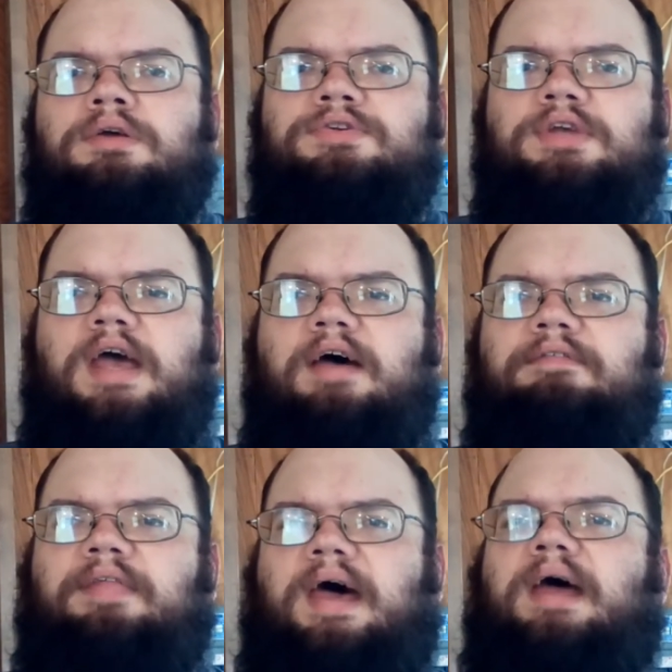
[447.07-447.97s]
So you have
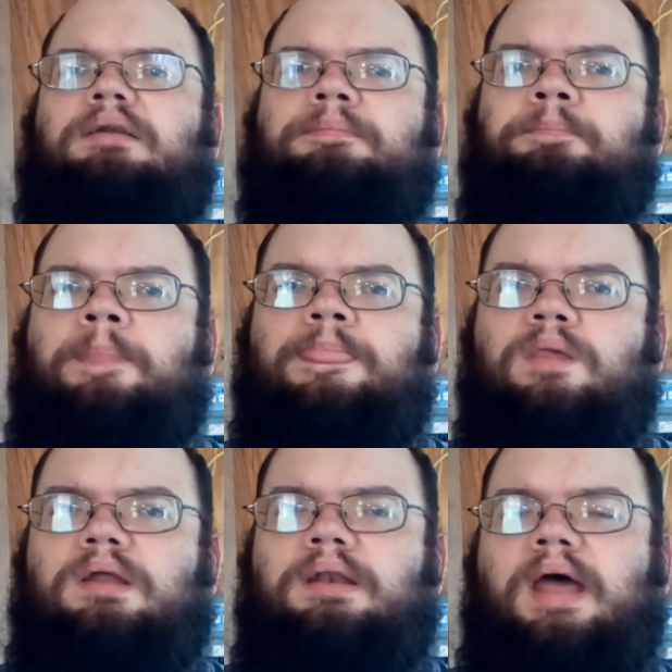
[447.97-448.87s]
that.
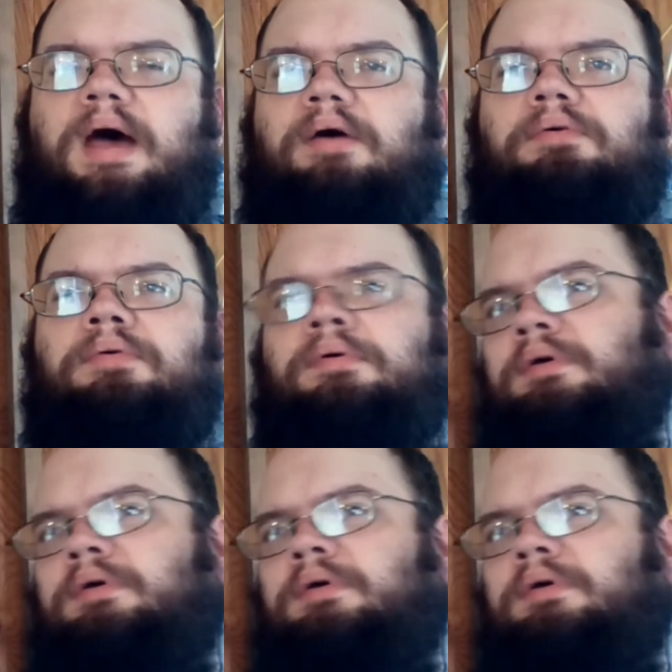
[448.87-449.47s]
Now,